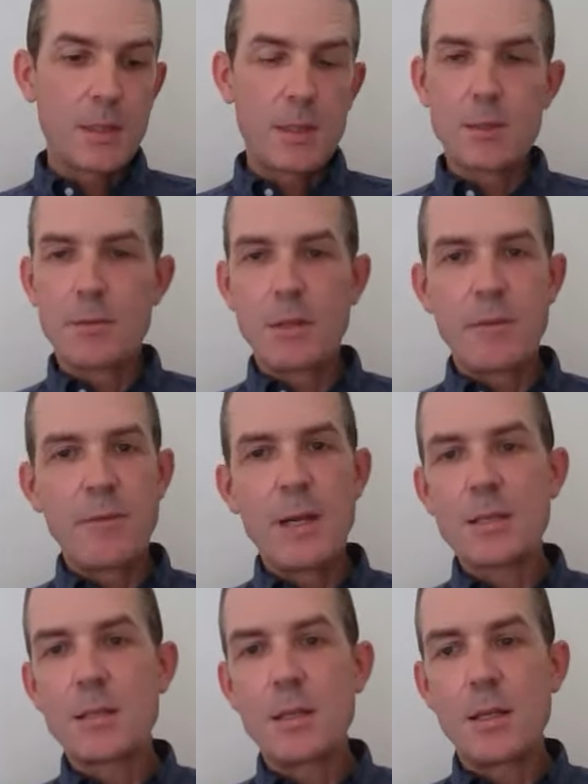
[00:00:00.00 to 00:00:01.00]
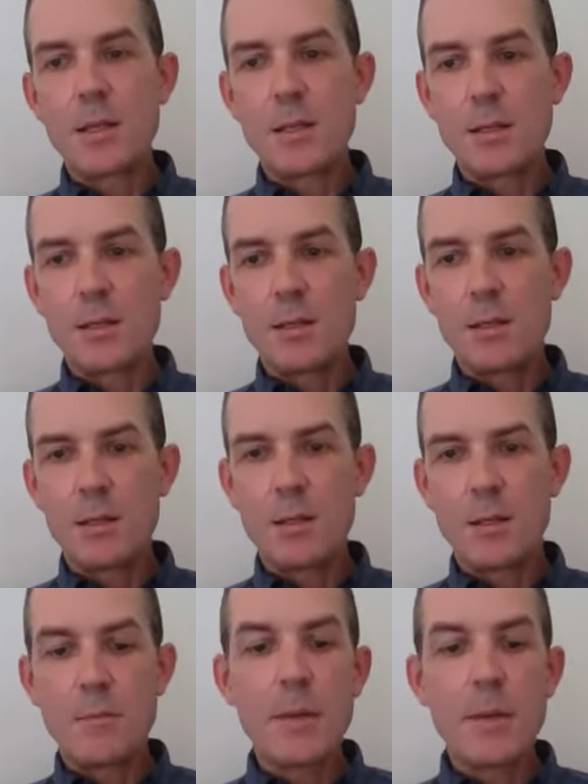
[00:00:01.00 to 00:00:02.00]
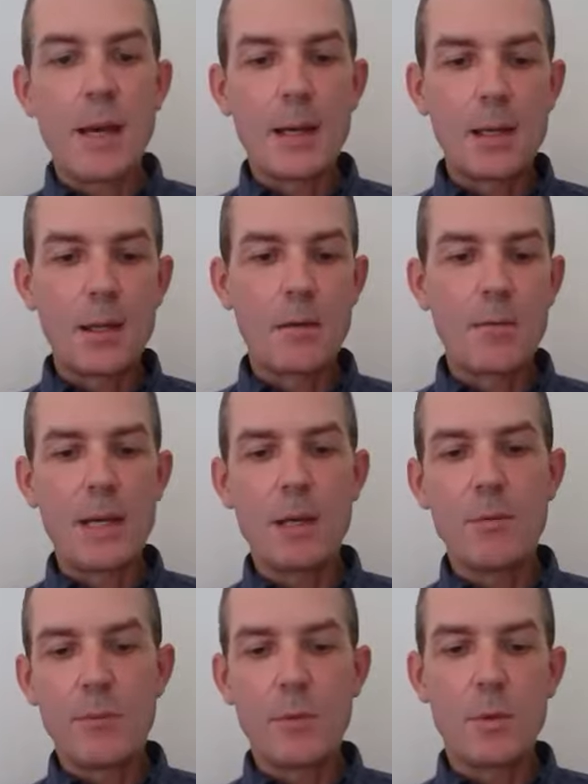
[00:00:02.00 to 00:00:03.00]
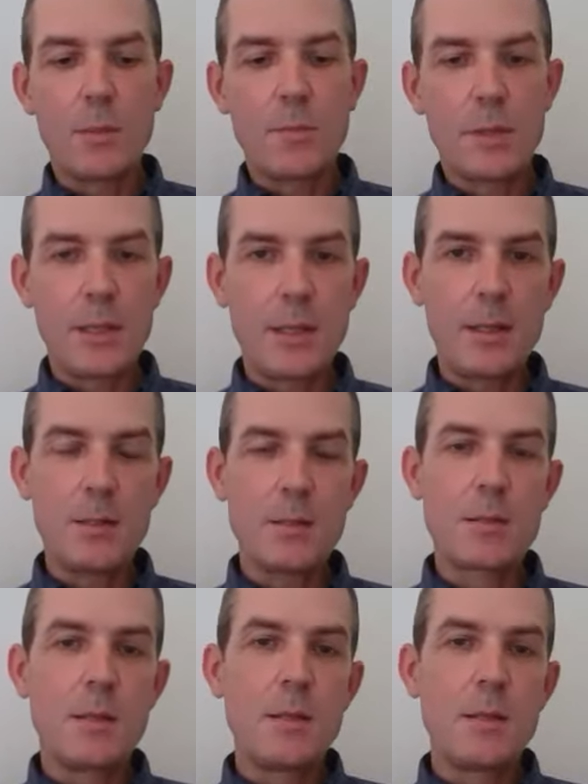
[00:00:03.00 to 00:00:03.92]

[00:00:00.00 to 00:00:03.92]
It's a really fascinating unpacking of how floor plans